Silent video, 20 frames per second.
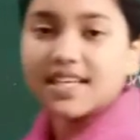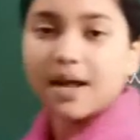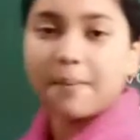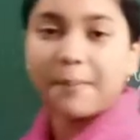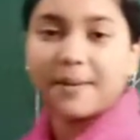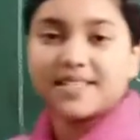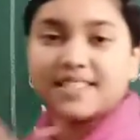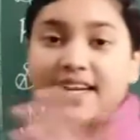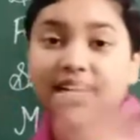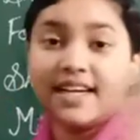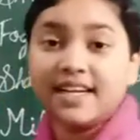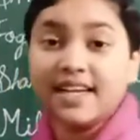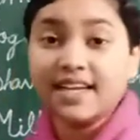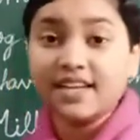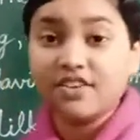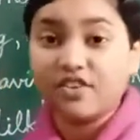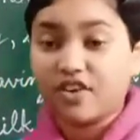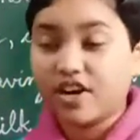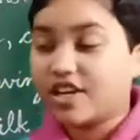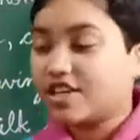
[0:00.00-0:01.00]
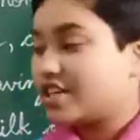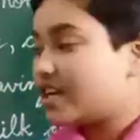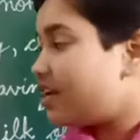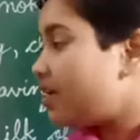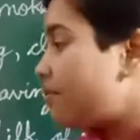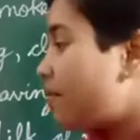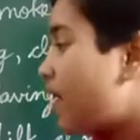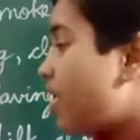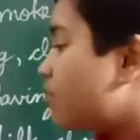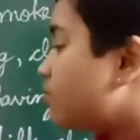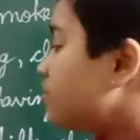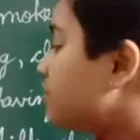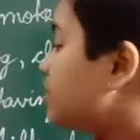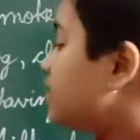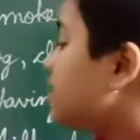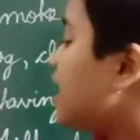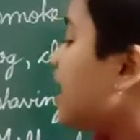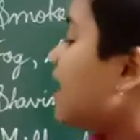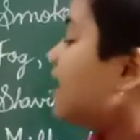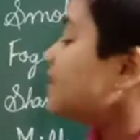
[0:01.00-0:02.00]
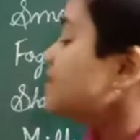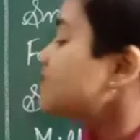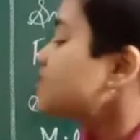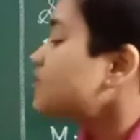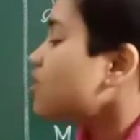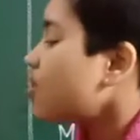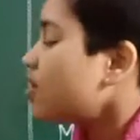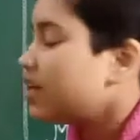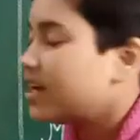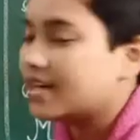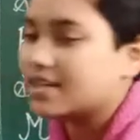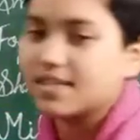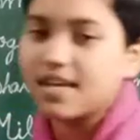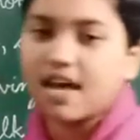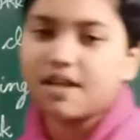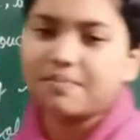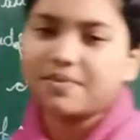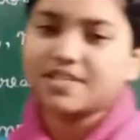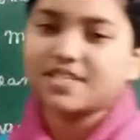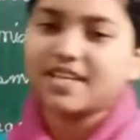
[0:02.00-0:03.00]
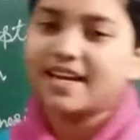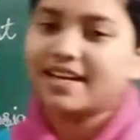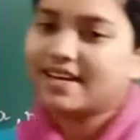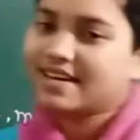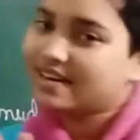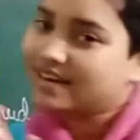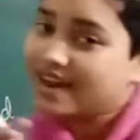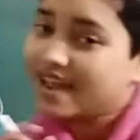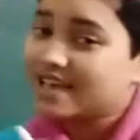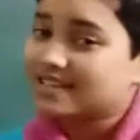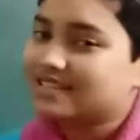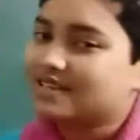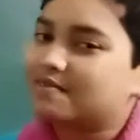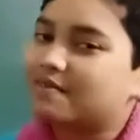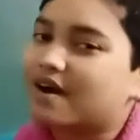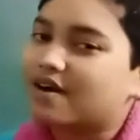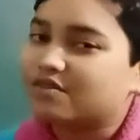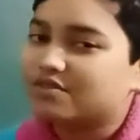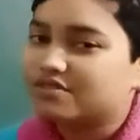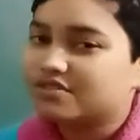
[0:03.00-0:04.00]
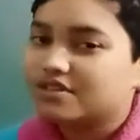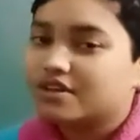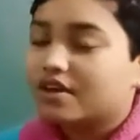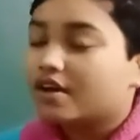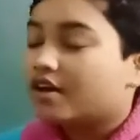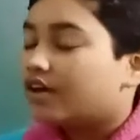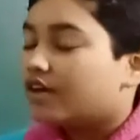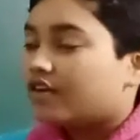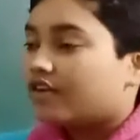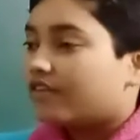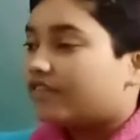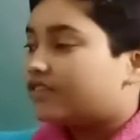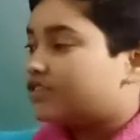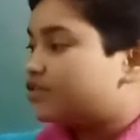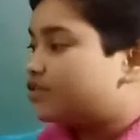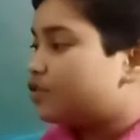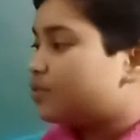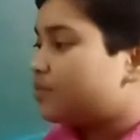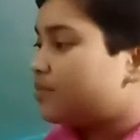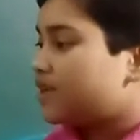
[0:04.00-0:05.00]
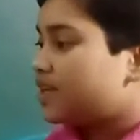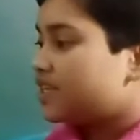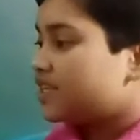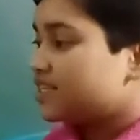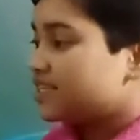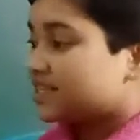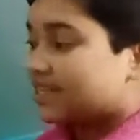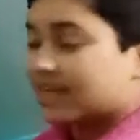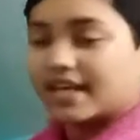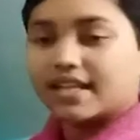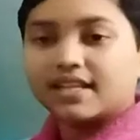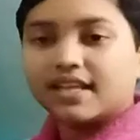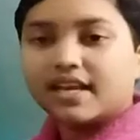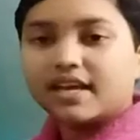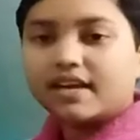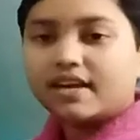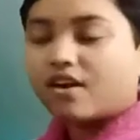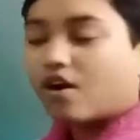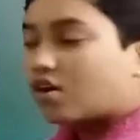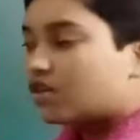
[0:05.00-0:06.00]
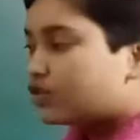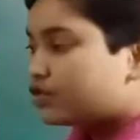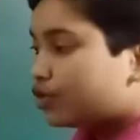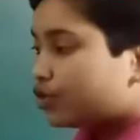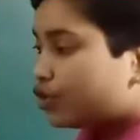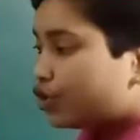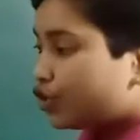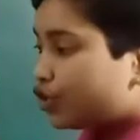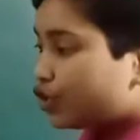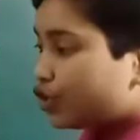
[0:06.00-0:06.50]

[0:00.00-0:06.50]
are present in greater amount and solids are present in less amount. So means here also